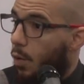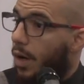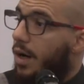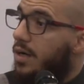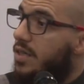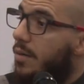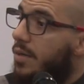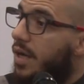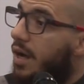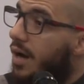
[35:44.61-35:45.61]
What are
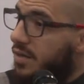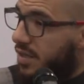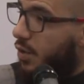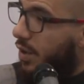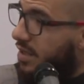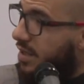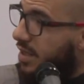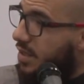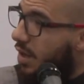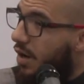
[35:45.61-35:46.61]
some of the
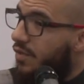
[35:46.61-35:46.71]
consequences